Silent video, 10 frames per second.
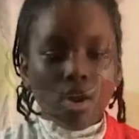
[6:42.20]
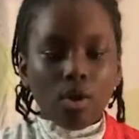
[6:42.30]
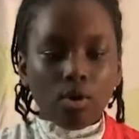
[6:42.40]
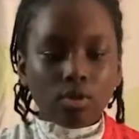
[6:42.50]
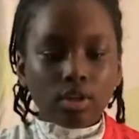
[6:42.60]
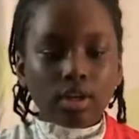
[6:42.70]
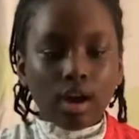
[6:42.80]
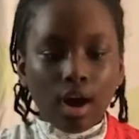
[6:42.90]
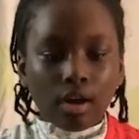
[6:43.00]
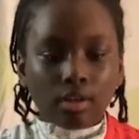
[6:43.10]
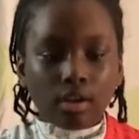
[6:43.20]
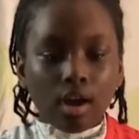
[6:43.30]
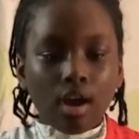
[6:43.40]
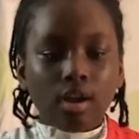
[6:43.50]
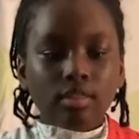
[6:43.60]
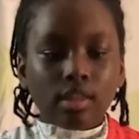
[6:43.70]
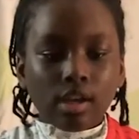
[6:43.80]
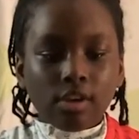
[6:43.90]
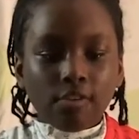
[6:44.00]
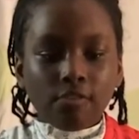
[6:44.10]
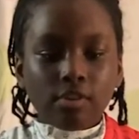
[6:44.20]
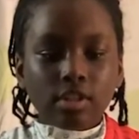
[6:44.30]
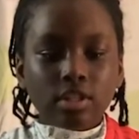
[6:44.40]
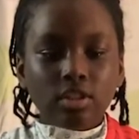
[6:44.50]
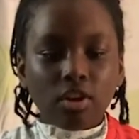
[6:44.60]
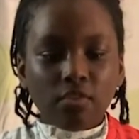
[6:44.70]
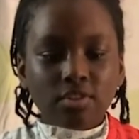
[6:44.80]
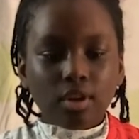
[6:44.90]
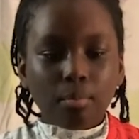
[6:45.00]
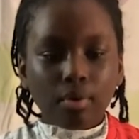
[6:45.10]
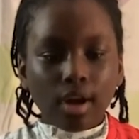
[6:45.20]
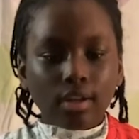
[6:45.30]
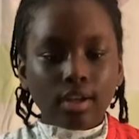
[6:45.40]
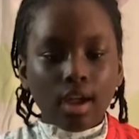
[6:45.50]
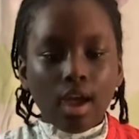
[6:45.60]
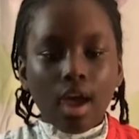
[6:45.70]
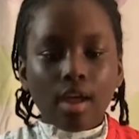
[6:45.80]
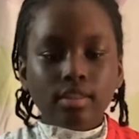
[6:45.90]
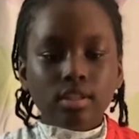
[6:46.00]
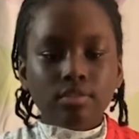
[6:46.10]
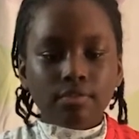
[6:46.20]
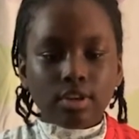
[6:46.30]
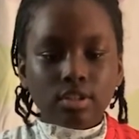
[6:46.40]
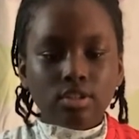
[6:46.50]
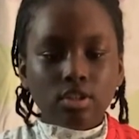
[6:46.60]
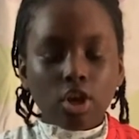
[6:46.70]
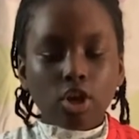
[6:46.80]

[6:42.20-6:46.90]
Holy God, thank you for these loaves of bread and these fish.